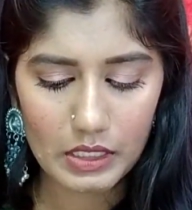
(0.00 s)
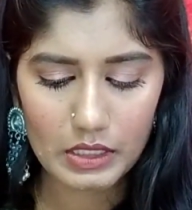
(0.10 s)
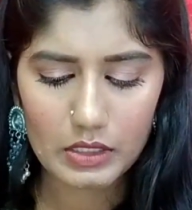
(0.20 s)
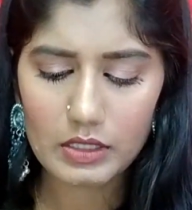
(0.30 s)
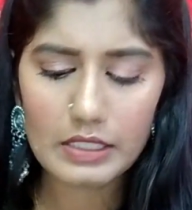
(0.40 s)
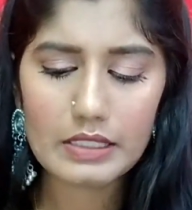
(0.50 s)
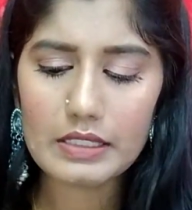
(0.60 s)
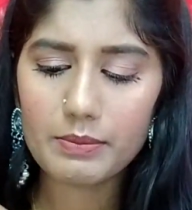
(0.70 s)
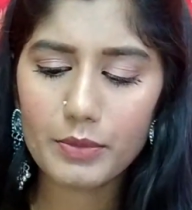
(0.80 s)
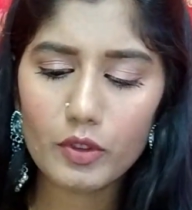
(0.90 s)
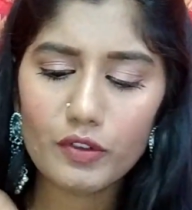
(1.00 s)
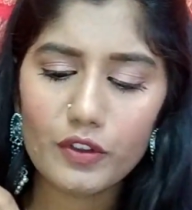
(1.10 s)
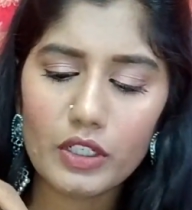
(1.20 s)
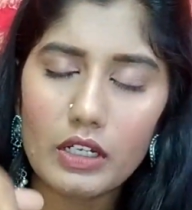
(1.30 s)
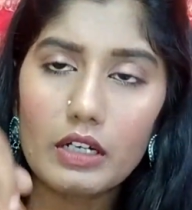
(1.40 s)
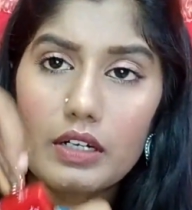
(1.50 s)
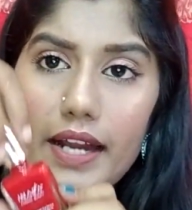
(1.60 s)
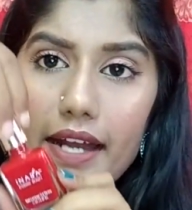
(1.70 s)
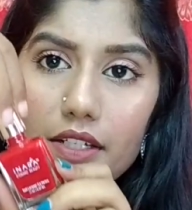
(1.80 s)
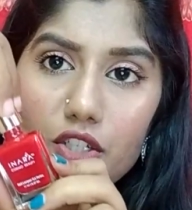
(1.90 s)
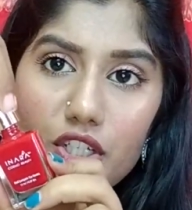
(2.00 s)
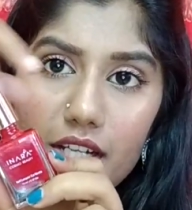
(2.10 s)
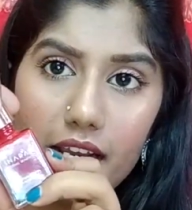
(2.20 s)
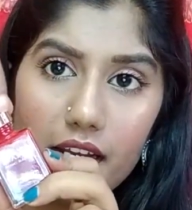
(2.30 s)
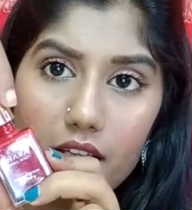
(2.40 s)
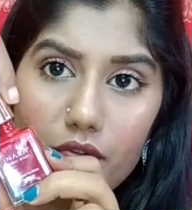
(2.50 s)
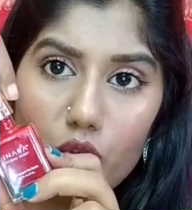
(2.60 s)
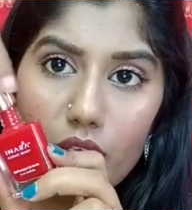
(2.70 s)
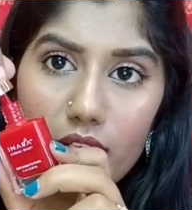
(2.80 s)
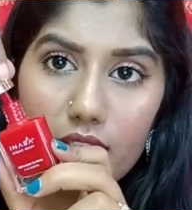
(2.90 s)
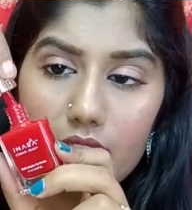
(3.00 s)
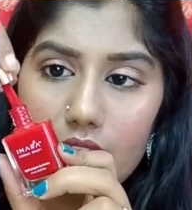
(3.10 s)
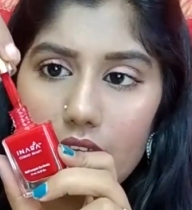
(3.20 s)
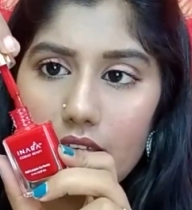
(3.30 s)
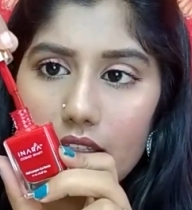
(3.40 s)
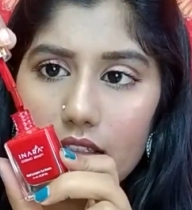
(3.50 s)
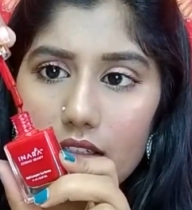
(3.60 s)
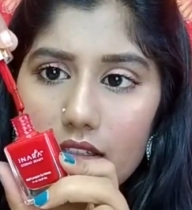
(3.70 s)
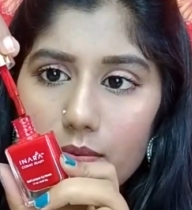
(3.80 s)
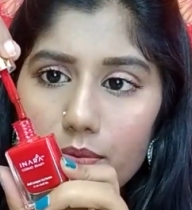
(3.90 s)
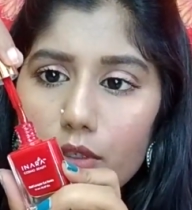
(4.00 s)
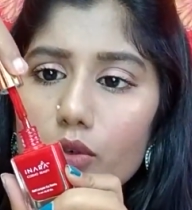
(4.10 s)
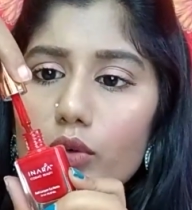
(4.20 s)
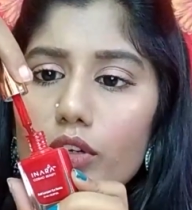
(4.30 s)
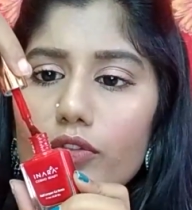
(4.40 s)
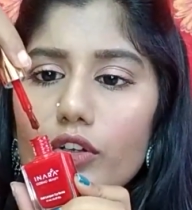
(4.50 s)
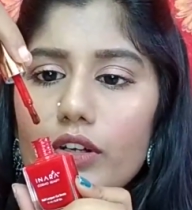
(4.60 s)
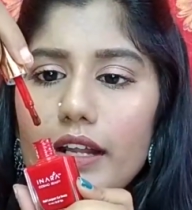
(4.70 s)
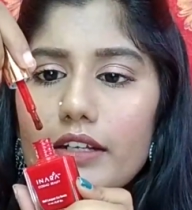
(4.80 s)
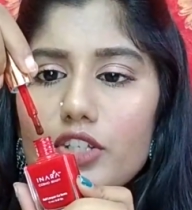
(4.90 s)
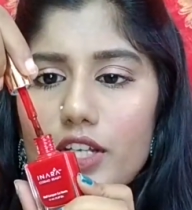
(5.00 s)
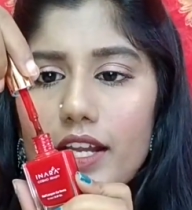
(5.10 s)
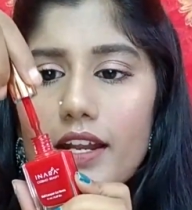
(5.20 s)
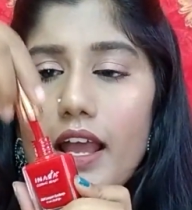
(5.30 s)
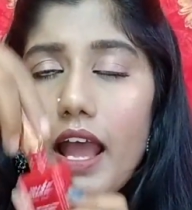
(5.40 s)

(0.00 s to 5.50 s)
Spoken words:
So this is a beautiful red shade. If you can see, this beautiful red shade.